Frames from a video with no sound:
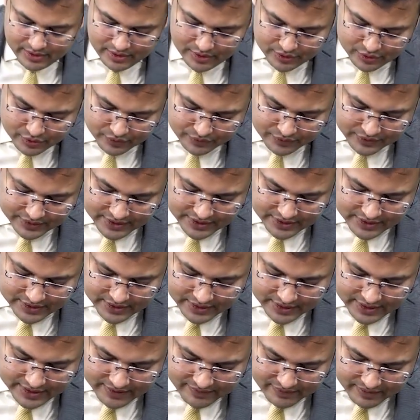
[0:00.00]
So first,
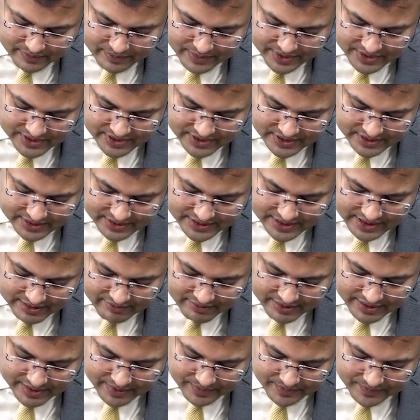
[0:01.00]
if a patient is
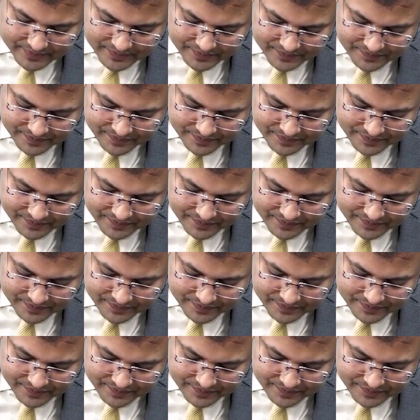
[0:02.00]
having